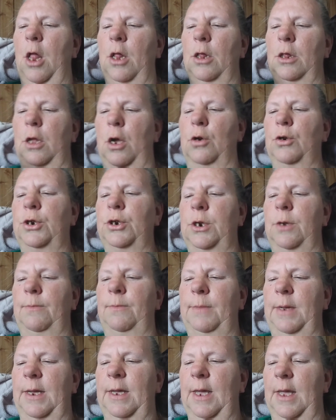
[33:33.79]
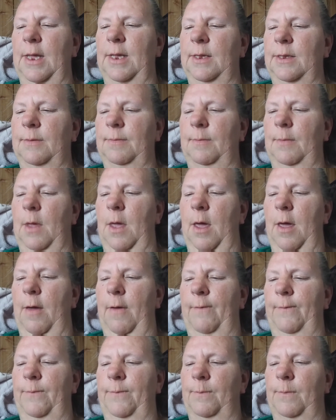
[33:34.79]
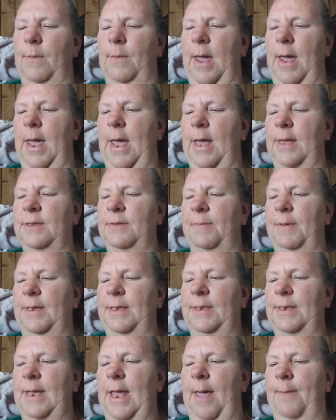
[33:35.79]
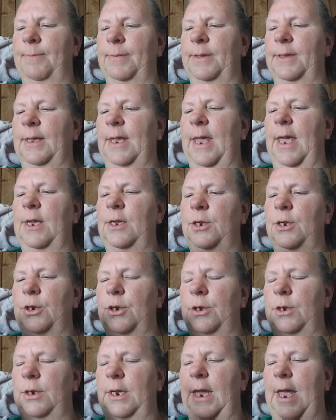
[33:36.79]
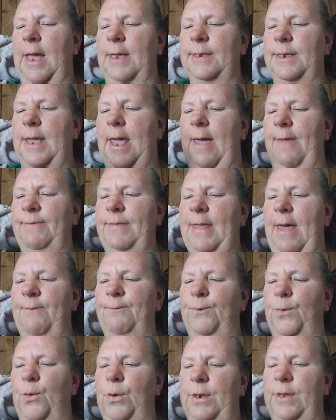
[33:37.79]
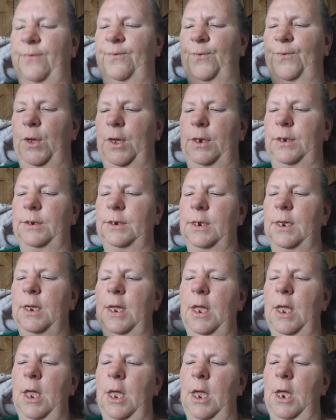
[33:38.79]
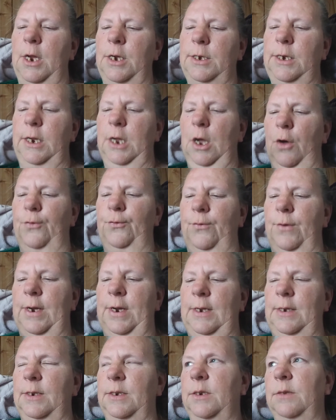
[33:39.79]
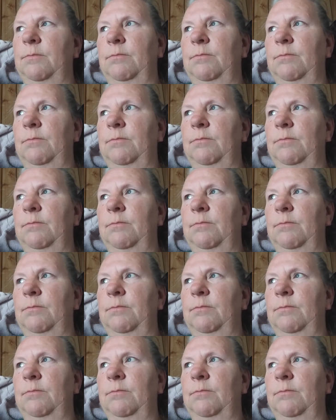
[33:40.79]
Lotion, because of my husband's amputation. He has to have that for his foot. Deodorant.